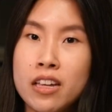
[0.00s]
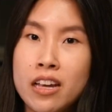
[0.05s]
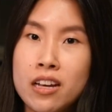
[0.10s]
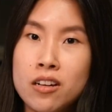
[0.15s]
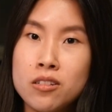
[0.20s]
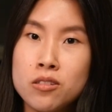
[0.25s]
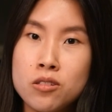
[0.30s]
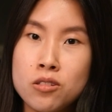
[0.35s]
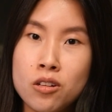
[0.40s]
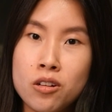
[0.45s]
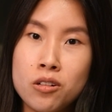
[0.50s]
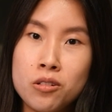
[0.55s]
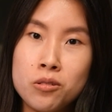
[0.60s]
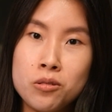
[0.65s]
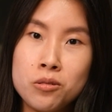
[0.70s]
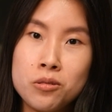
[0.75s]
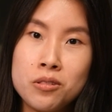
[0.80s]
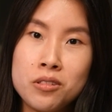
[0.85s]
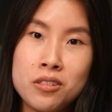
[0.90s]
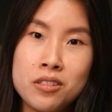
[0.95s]
scale,
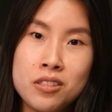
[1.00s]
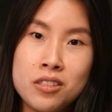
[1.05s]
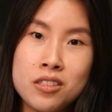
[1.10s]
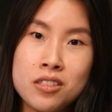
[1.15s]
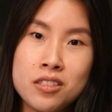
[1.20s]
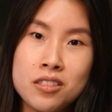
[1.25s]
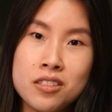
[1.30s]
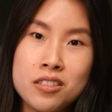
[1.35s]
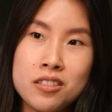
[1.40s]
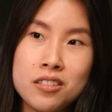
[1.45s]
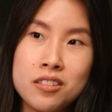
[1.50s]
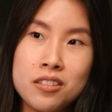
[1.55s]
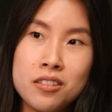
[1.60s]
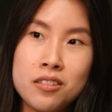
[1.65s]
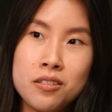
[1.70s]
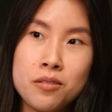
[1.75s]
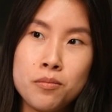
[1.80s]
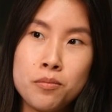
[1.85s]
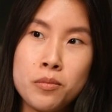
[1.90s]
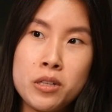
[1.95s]
so it's
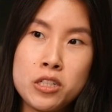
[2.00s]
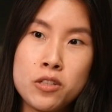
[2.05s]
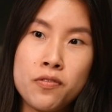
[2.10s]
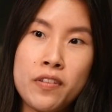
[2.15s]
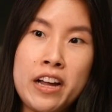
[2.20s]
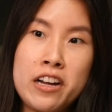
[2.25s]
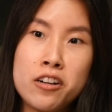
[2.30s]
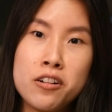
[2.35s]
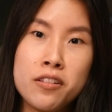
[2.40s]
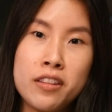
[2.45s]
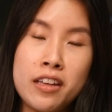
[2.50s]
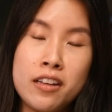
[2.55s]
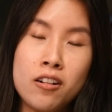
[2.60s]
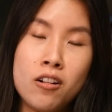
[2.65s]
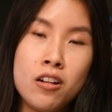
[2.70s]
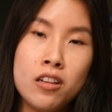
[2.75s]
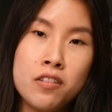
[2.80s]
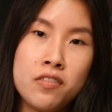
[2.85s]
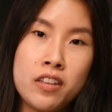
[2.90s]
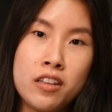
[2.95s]
much finer than
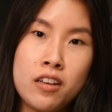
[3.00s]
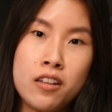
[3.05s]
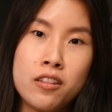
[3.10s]
all of the